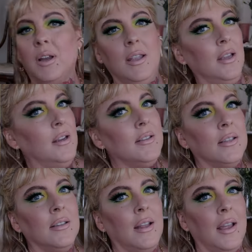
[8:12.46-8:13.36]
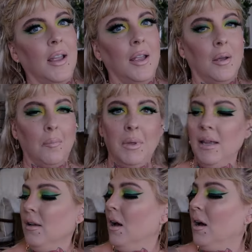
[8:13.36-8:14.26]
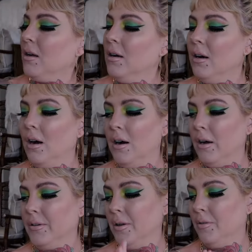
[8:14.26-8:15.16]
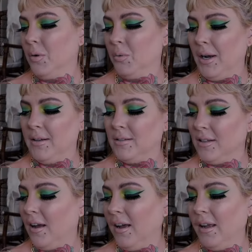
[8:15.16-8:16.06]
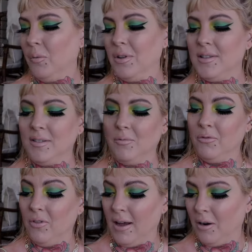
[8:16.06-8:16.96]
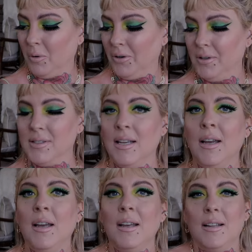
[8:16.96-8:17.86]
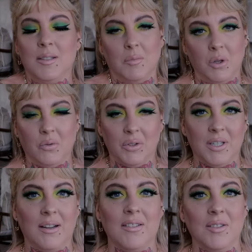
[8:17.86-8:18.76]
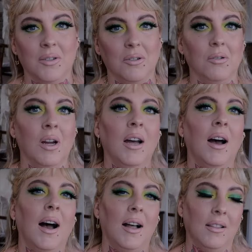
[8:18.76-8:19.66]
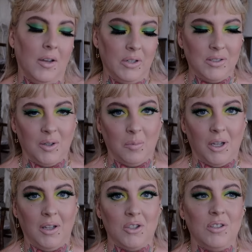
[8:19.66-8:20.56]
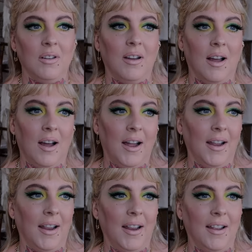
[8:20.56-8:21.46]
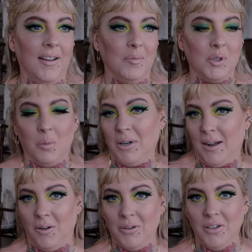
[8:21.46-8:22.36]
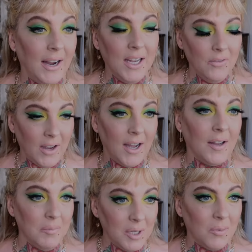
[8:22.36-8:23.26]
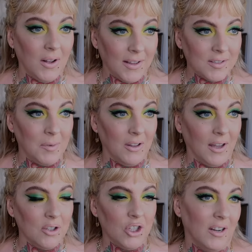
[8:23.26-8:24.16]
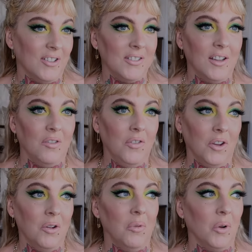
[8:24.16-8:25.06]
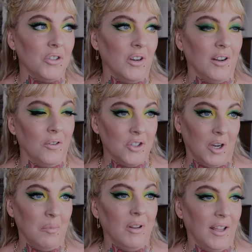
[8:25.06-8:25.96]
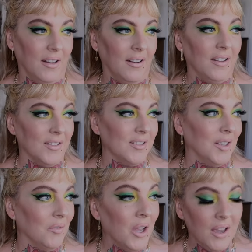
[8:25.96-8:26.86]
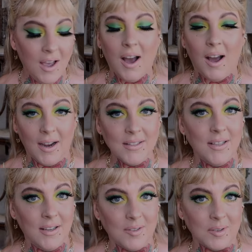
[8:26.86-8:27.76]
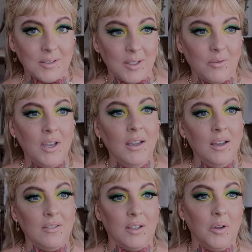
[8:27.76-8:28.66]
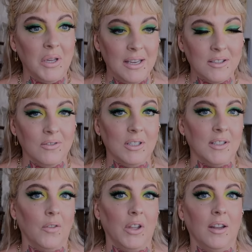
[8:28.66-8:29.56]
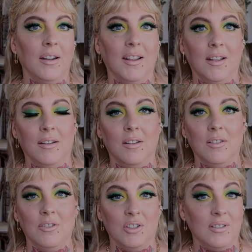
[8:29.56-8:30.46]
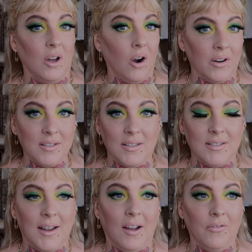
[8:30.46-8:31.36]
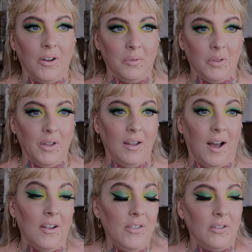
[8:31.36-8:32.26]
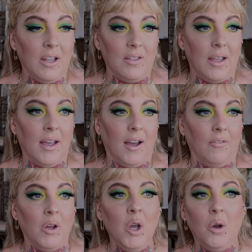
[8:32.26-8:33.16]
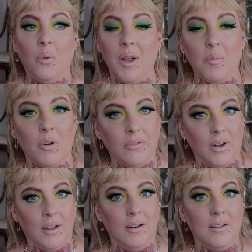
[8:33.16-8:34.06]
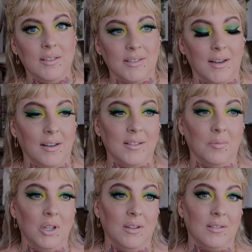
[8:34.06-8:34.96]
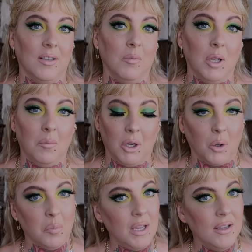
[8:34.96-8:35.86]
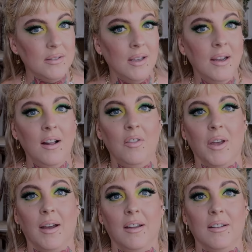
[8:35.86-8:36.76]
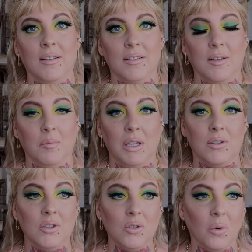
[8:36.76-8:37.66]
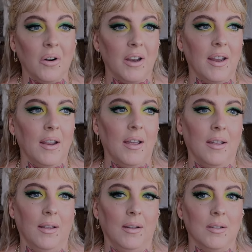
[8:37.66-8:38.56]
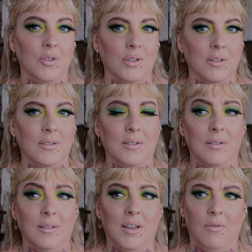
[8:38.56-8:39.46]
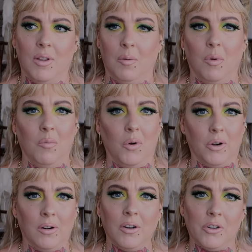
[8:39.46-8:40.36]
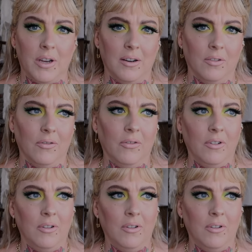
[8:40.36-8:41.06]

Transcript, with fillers: he did a peacock on the right side with some flowers. It's a beautiful tattoo. I love it so much. I am so proud. I have had people ask me that. Should I just get a few and what should I, or should I plan it and get a sleeve? I say get a sleeve the cohesiveness of it and just the artist gets to have fun with it. I feel like they have way more fun designing something that's going to be a bigger piece that is going to be a story and just give them more creative